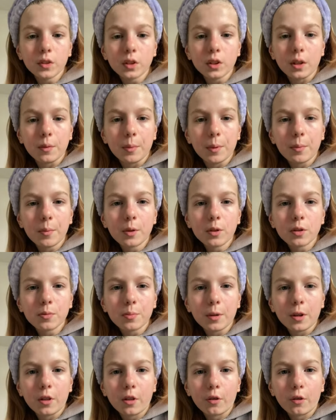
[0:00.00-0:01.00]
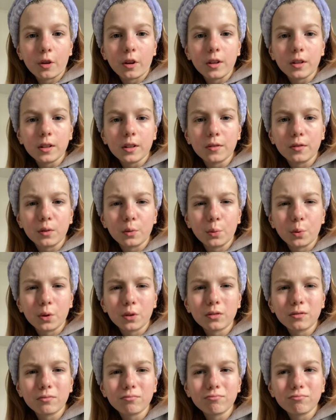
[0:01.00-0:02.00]
Okay, maybe it's about three if you
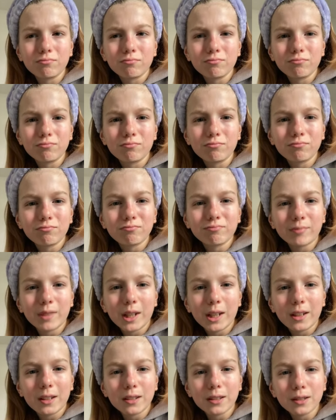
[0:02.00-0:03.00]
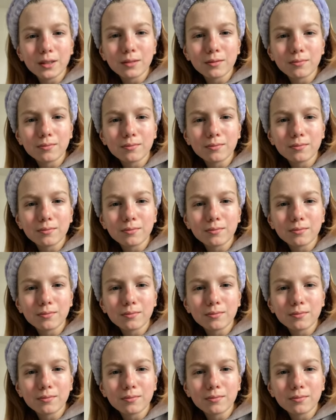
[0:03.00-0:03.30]
want. I guess.